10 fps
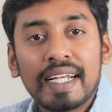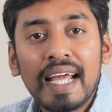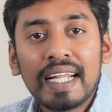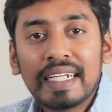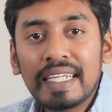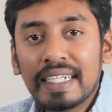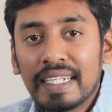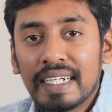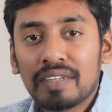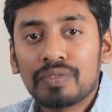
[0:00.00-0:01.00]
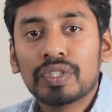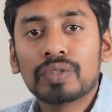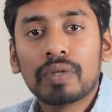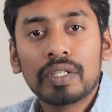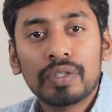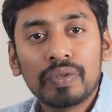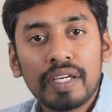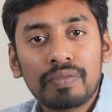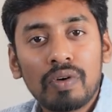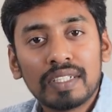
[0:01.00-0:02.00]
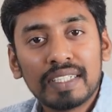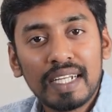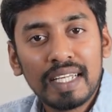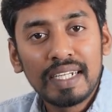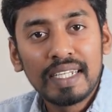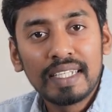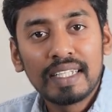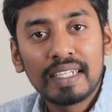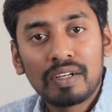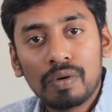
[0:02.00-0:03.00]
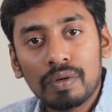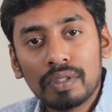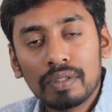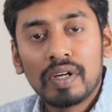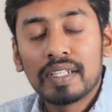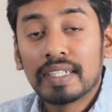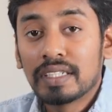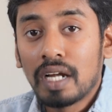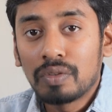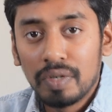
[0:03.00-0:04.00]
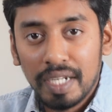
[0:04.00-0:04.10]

directly create a visual UI for generating the code for that shortcode